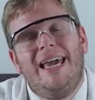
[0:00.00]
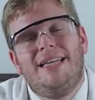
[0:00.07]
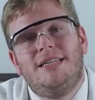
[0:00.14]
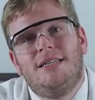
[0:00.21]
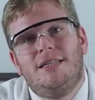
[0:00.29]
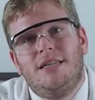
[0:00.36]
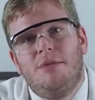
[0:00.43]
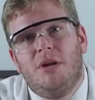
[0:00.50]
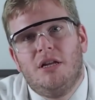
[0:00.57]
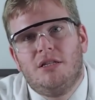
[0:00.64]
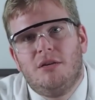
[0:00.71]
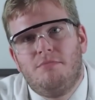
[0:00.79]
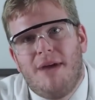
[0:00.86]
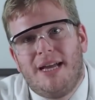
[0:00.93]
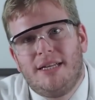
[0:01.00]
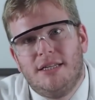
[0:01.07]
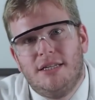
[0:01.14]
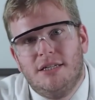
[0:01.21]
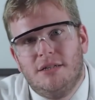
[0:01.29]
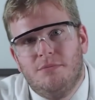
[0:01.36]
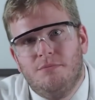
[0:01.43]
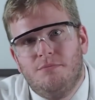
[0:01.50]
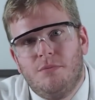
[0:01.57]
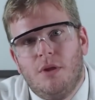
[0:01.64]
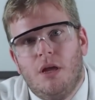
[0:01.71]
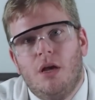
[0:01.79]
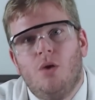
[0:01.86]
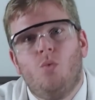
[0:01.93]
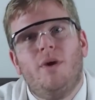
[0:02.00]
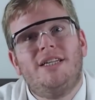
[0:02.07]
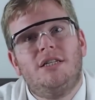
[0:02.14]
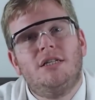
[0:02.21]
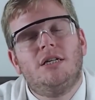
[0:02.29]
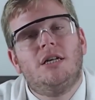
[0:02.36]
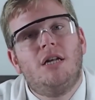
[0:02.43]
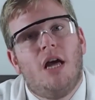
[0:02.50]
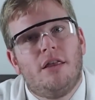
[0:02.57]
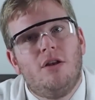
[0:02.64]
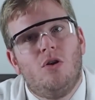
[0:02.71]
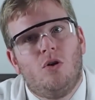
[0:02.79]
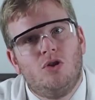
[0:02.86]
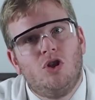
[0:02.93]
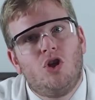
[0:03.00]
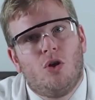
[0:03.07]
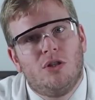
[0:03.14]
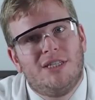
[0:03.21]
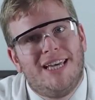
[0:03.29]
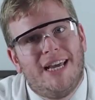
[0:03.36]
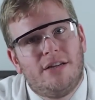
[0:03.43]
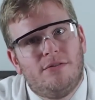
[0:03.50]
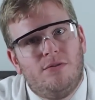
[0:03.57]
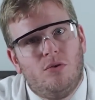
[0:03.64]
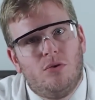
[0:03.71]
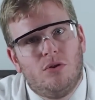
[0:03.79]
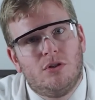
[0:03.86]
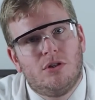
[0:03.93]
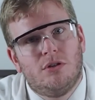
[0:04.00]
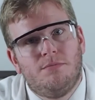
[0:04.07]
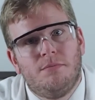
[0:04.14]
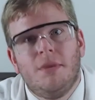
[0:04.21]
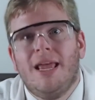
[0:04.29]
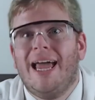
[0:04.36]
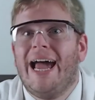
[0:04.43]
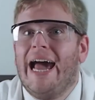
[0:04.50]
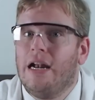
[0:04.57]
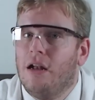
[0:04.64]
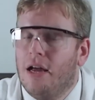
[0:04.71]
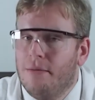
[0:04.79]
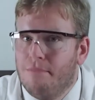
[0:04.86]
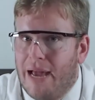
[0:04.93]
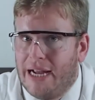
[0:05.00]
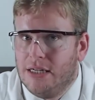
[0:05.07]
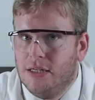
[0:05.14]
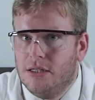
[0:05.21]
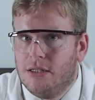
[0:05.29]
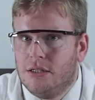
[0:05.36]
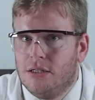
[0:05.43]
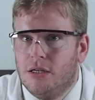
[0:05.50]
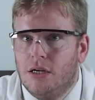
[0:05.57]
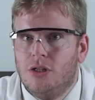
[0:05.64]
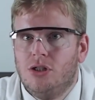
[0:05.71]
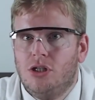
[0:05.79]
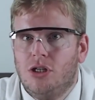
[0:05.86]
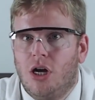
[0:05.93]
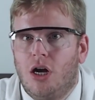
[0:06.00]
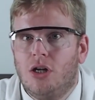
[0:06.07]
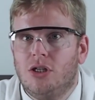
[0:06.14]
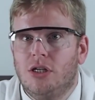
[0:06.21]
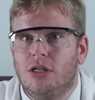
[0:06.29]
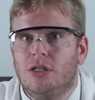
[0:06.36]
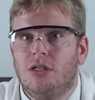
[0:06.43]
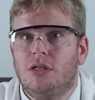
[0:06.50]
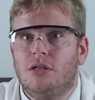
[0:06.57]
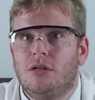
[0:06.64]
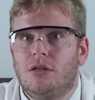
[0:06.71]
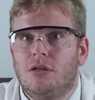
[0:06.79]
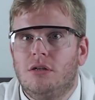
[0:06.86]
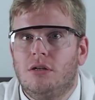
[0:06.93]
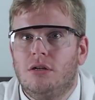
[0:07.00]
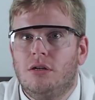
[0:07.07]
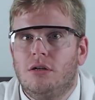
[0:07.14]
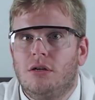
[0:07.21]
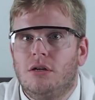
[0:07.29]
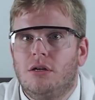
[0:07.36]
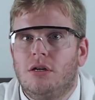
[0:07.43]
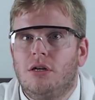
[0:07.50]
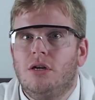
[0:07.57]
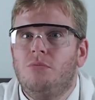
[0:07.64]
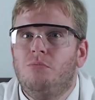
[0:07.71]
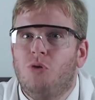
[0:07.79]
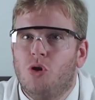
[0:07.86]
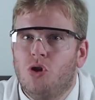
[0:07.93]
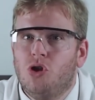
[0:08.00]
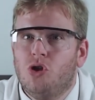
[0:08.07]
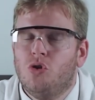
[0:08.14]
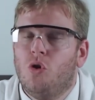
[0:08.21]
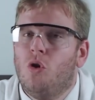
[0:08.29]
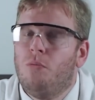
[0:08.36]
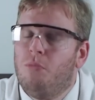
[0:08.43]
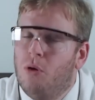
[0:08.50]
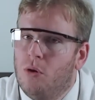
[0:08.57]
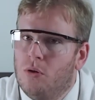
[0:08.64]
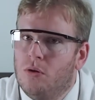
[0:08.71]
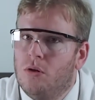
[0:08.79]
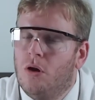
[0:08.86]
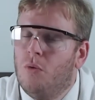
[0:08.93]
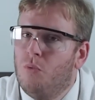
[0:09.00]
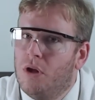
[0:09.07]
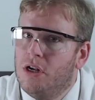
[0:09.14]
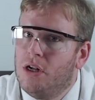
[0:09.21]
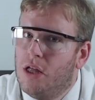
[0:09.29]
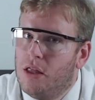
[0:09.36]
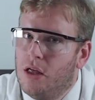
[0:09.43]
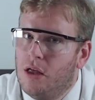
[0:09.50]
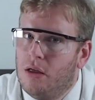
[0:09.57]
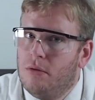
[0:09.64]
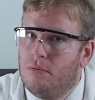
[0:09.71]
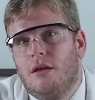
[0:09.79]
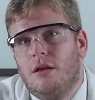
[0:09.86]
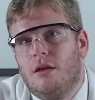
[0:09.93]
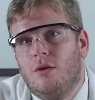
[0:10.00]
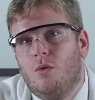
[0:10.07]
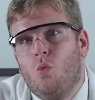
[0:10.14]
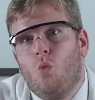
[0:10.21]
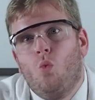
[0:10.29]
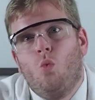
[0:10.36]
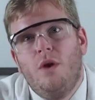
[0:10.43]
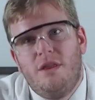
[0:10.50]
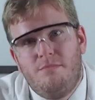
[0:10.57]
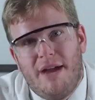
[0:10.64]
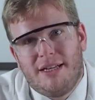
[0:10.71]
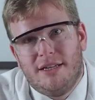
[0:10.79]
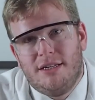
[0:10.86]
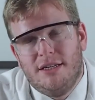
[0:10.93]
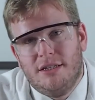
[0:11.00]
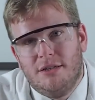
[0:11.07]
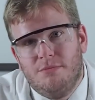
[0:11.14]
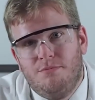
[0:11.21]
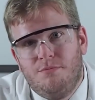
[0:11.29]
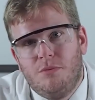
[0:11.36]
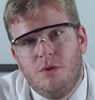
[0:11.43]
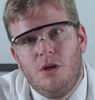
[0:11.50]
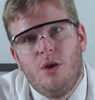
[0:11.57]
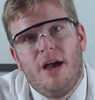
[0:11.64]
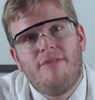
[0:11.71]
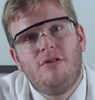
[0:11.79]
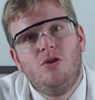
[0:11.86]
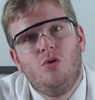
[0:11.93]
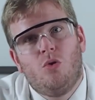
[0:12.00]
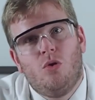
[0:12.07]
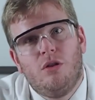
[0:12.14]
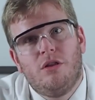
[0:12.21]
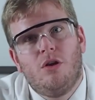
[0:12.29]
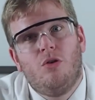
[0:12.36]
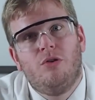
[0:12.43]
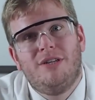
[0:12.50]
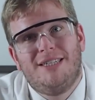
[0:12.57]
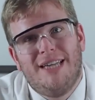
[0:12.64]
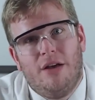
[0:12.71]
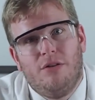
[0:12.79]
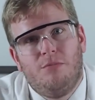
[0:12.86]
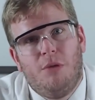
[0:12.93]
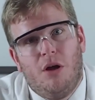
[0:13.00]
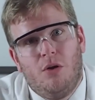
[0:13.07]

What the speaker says: It is similar to magnetism, which is another non-contact force, and like magnets, charges can push or pull on one another. With magnetism, you have a north or a south